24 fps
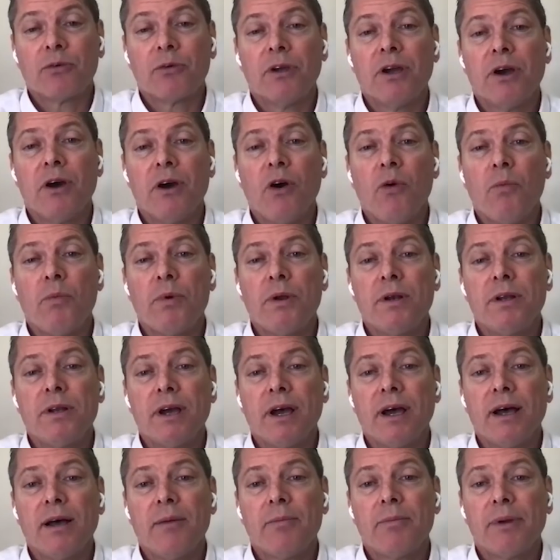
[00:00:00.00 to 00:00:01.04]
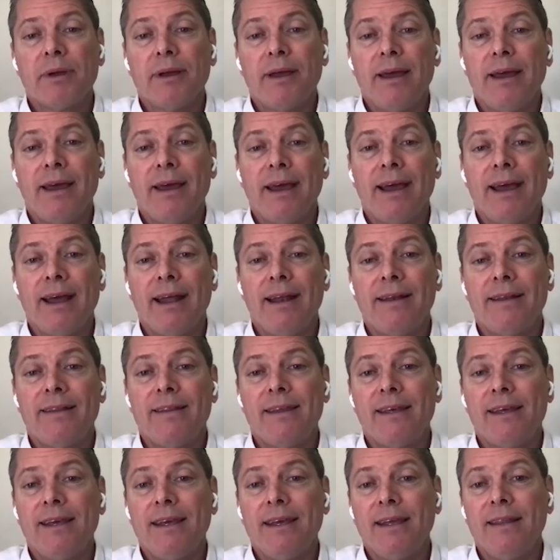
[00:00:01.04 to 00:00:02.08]
Korea opened up. And
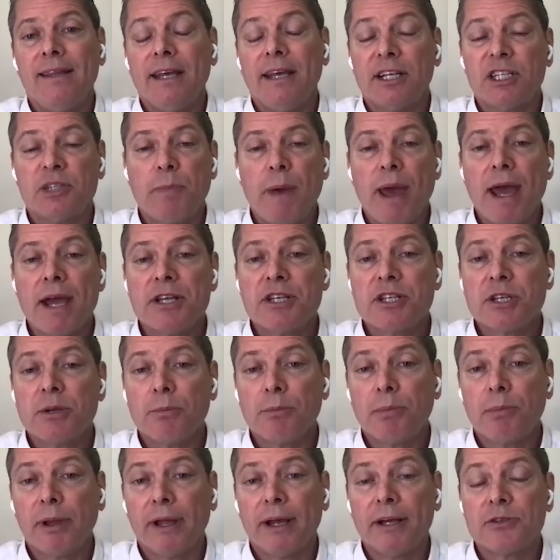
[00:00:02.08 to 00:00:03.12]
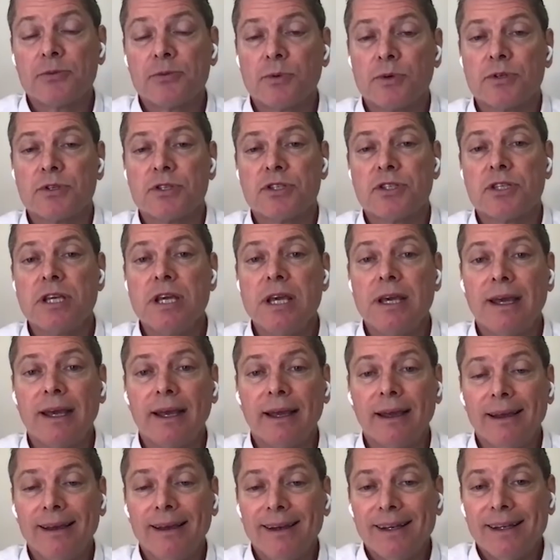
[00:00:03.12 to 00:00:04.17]
the expansion plans we're
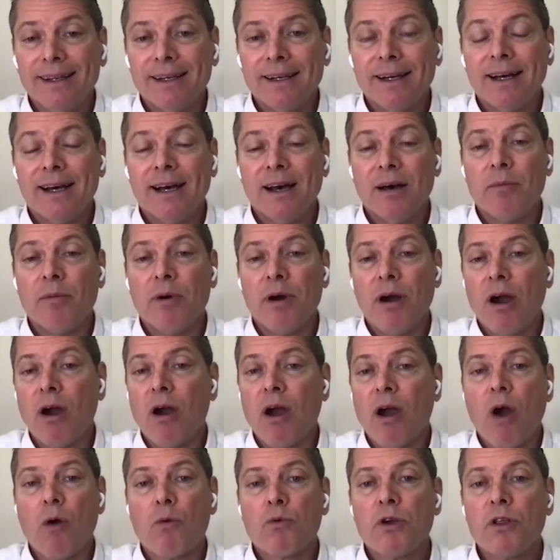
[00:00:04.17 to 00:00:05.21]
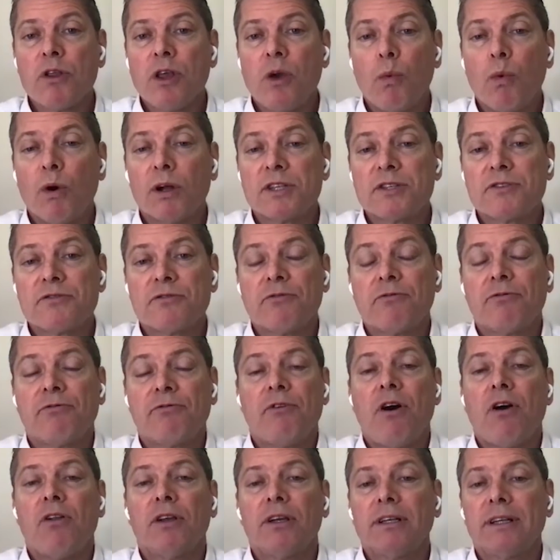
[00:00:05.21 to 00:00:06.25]
seeing are really what's
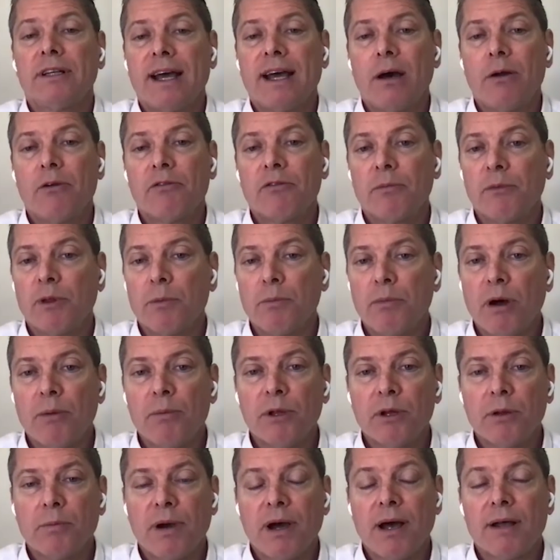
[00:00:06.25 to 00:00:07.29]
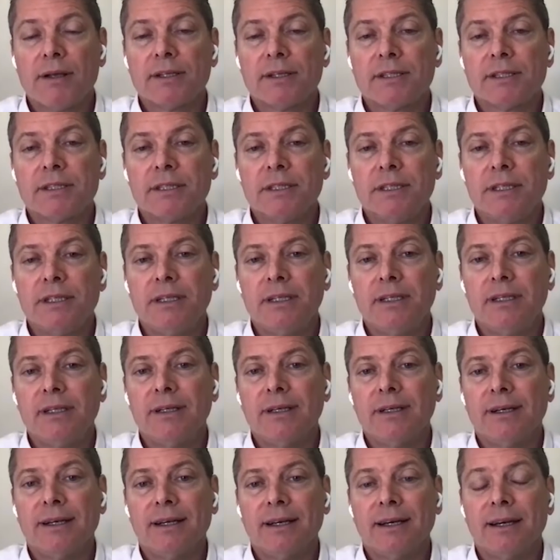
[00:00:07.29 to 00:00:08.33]
falling down from the public policy,
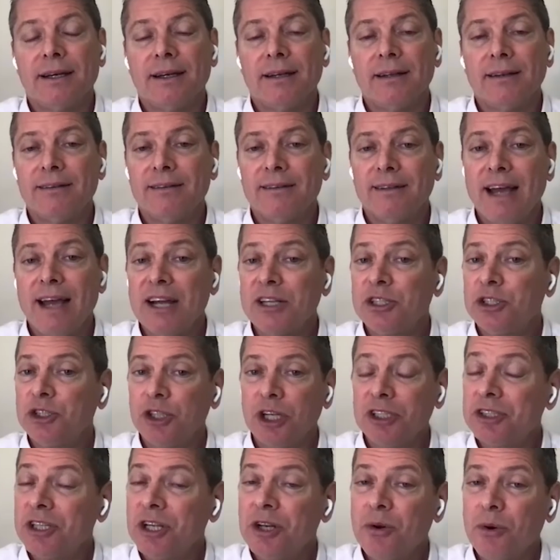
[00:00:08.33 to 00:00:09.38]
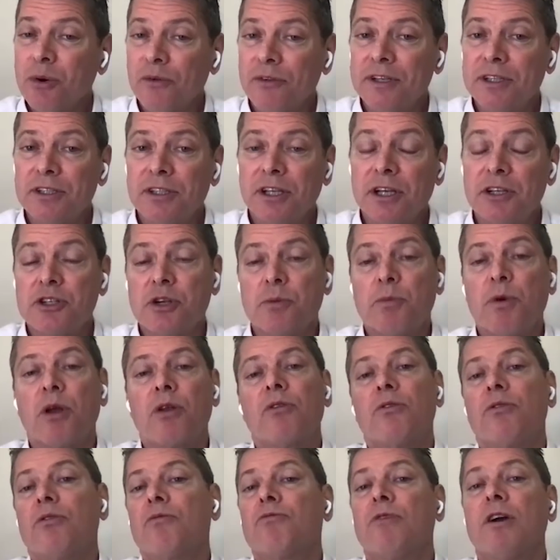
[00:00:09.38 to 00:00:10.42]
not just in Northeast Asia, but
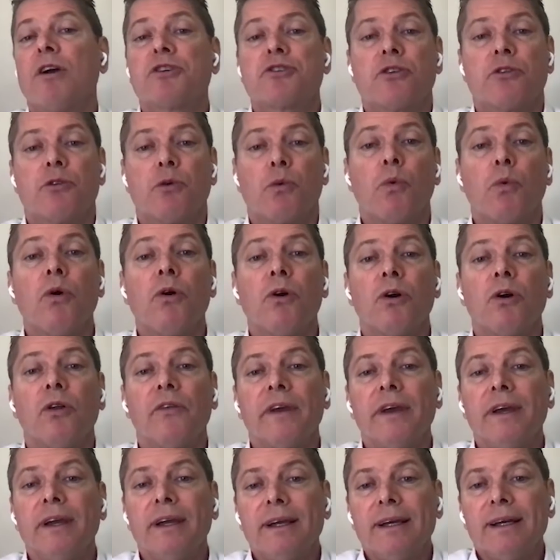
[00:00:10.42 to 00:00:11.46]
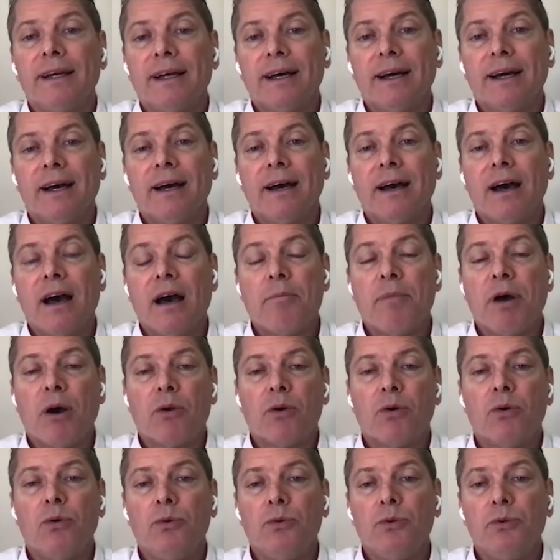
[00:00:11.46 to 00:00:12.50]
rest of the world, about
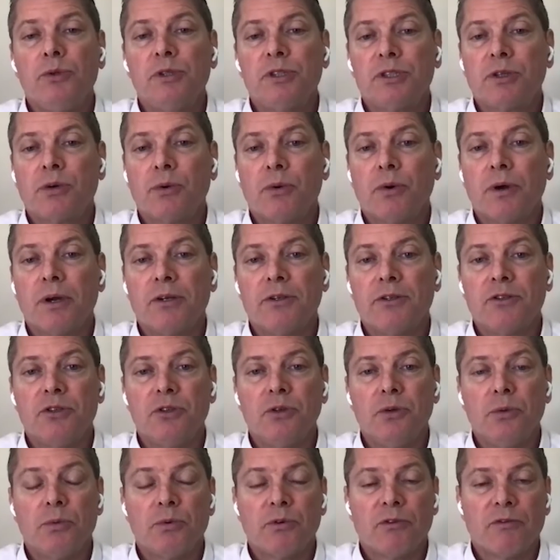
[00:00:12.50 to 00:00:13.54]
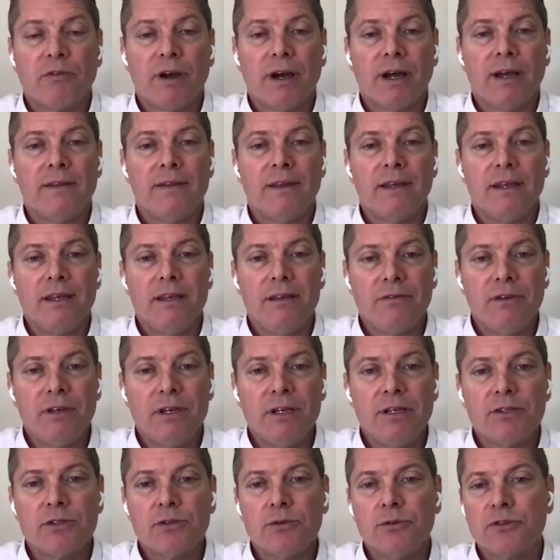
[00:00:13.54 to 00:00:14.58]
who's going to provide the
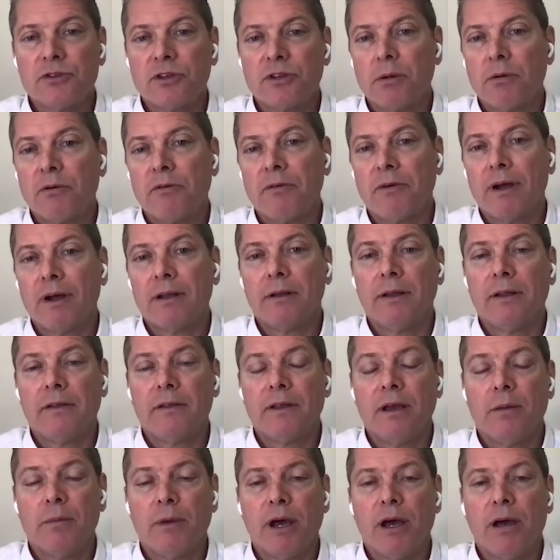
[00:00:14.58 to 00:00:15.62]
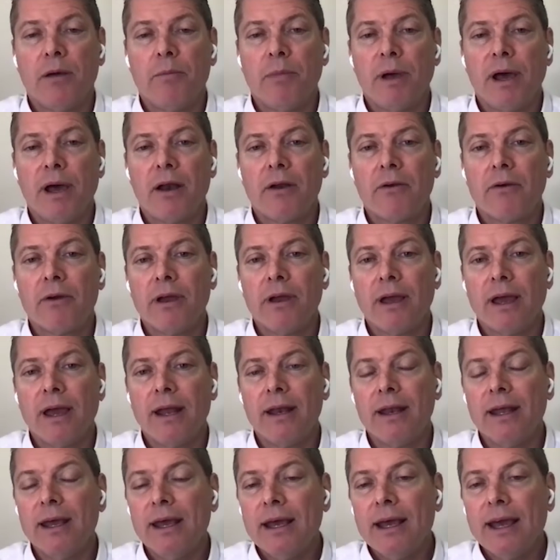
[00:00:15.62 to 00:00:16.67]
EVs, who's going to provide the lithium-ion battery.
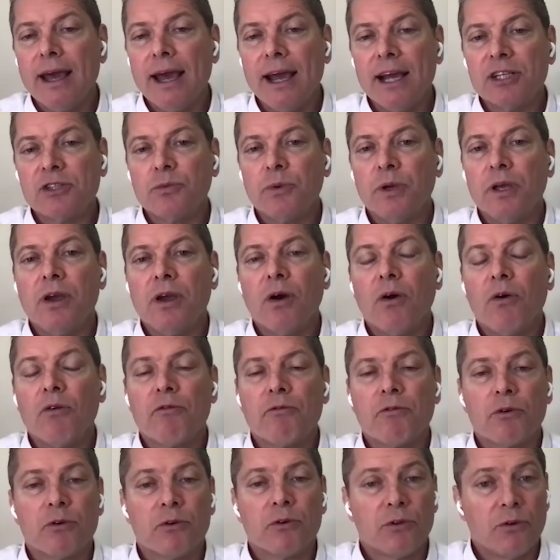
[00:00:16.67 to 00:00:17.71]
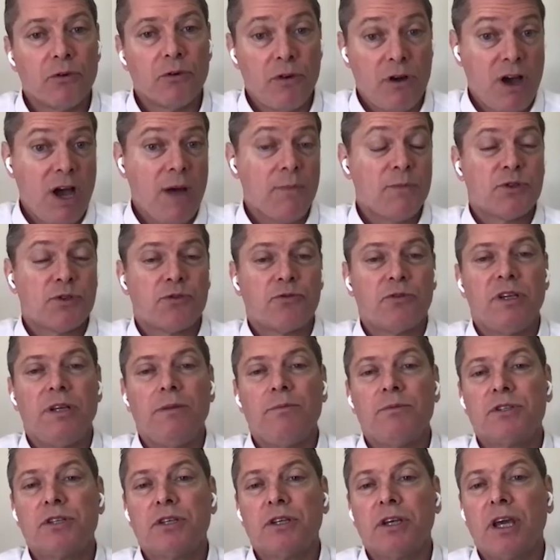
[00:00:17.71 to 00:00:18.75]
And as we go further
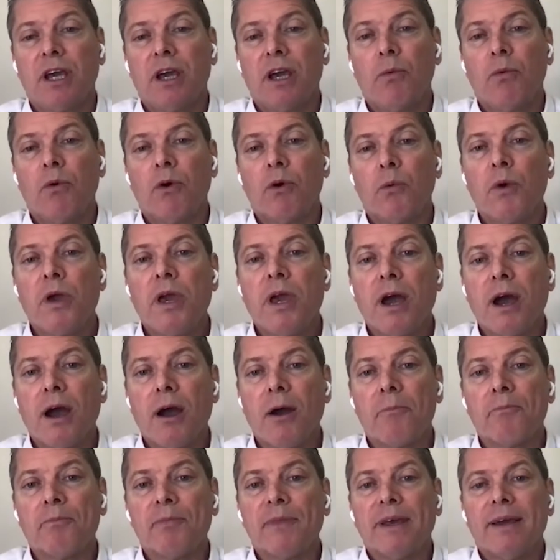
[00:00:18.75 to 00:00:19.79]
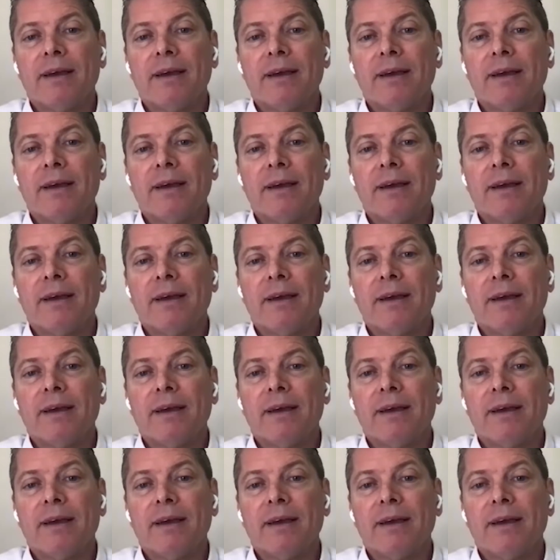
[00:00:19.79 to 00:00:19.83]
upstream to get where we are,